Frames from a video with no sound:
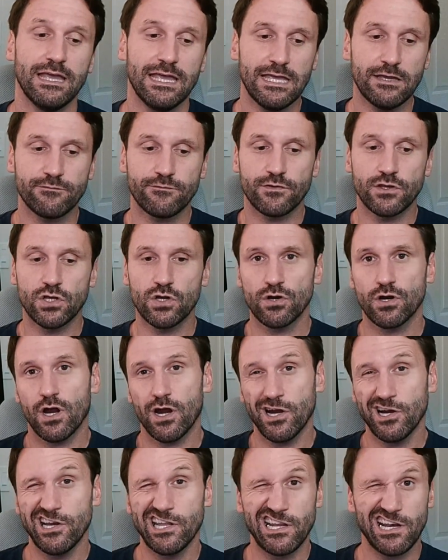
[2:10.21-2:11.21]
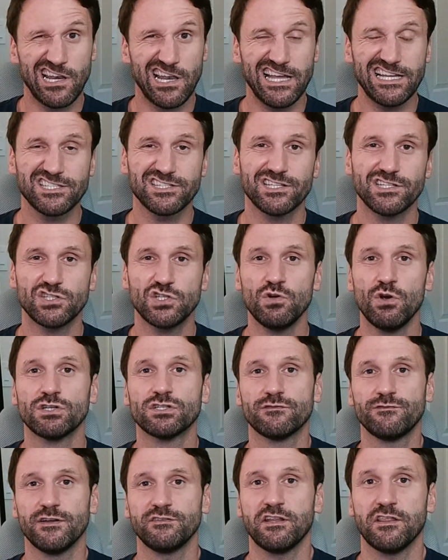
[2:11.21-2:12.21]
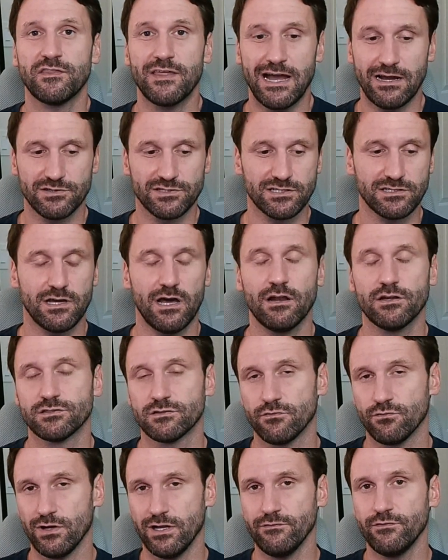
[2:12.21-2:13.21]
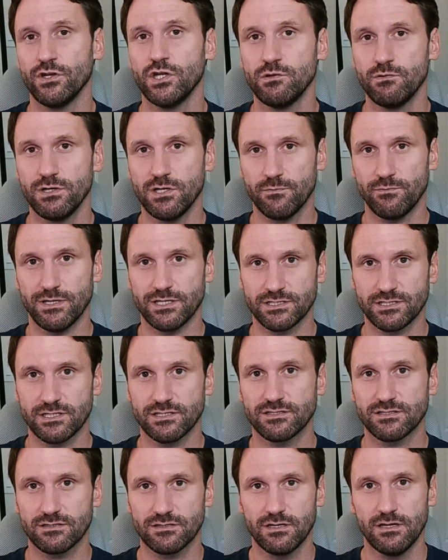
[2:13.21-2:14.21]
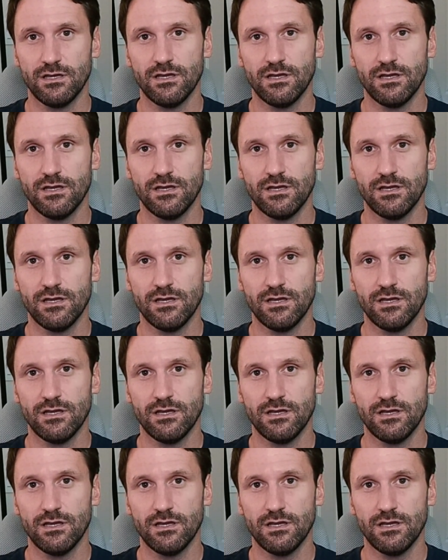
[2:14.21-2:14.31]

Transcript: If you're earning less than $250,000 of revenue in your business,